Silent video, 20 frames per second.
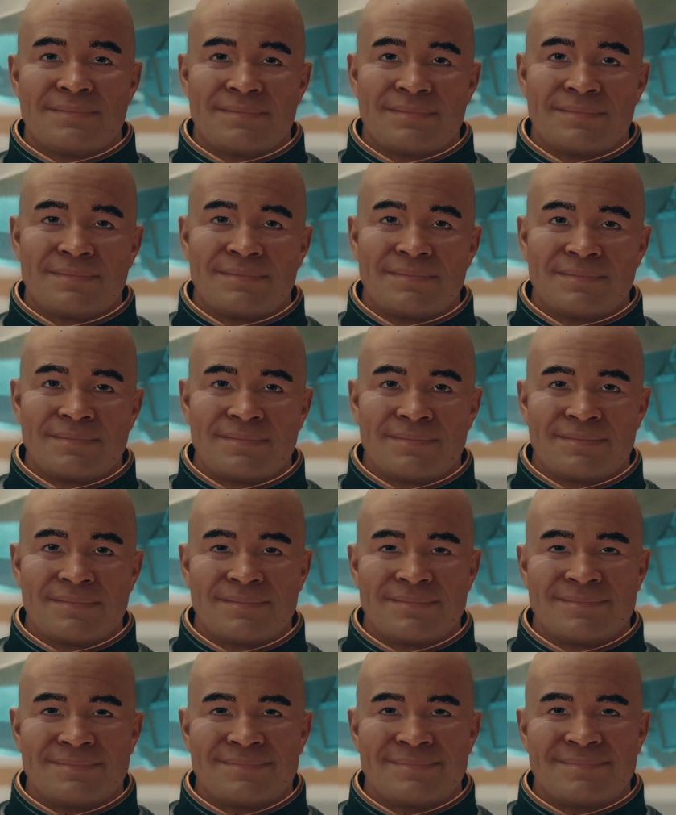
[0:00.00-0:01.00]

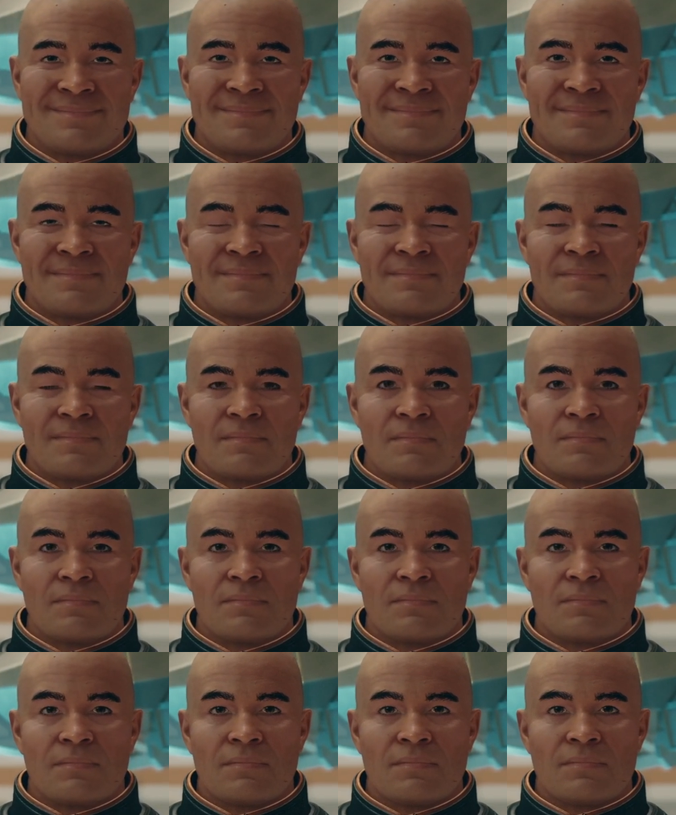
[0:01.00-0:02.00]

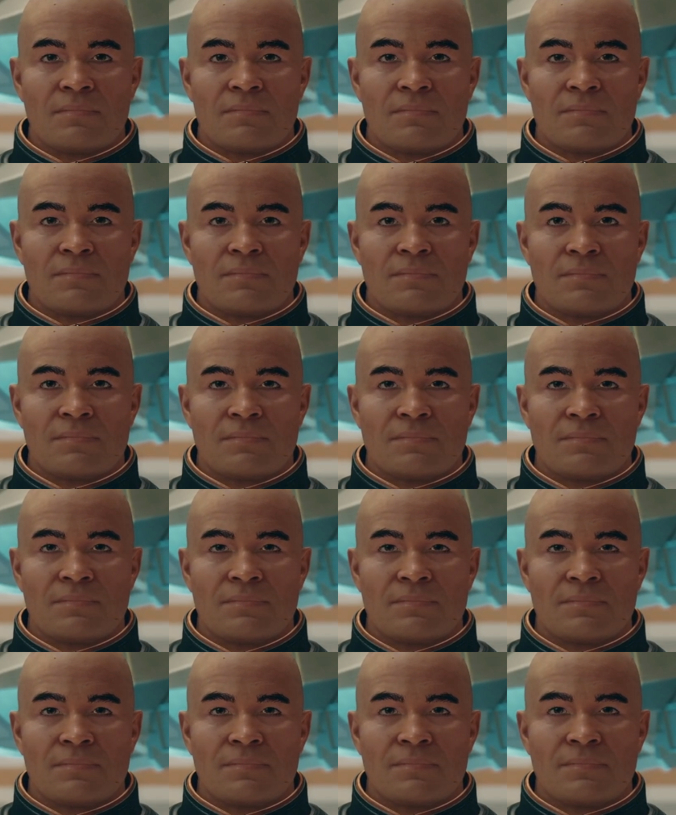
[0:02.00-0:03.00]

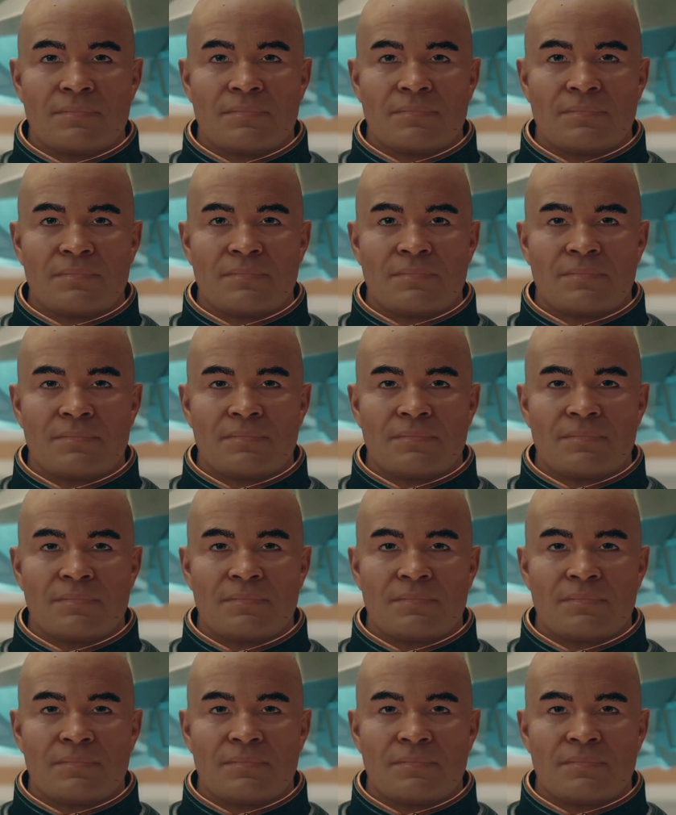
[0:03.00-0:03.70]
Nothing is said.